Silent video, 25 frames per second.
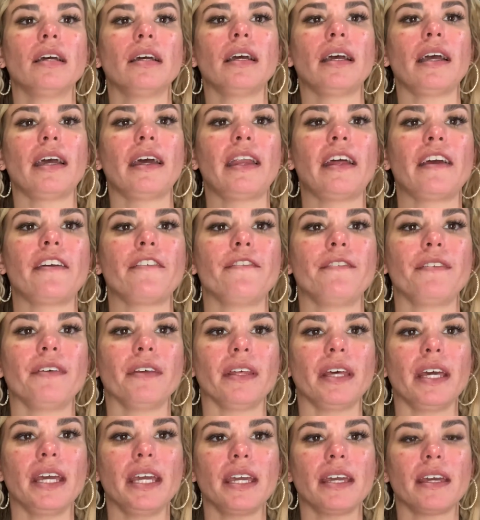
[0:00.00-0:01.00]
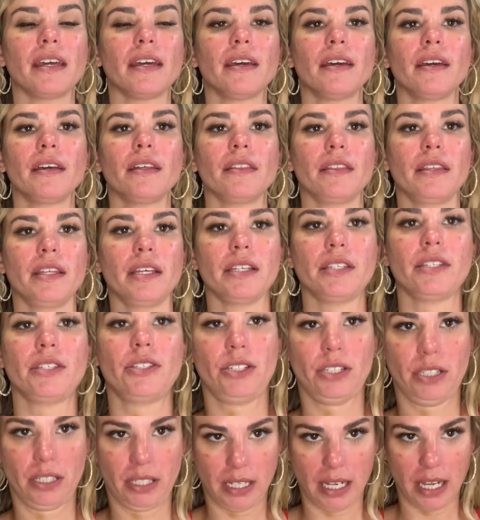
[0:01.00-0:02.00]
and I feel like this
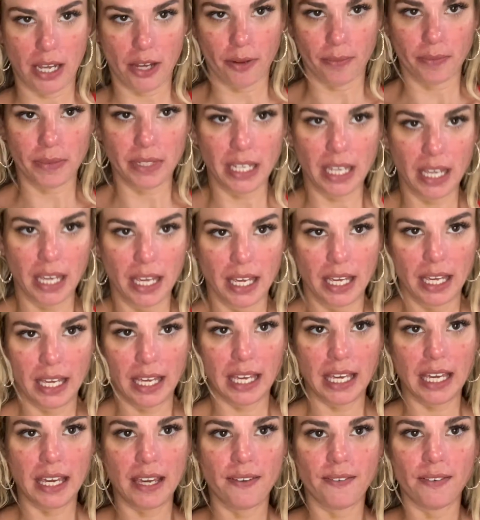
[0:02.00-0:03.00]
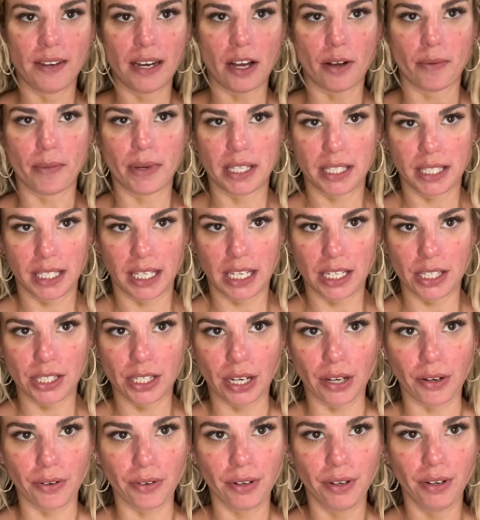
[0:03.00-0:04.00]
just helped even out my skin
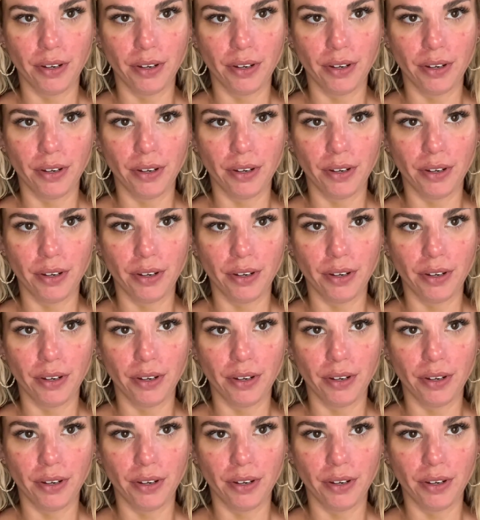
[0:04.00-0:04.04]
tone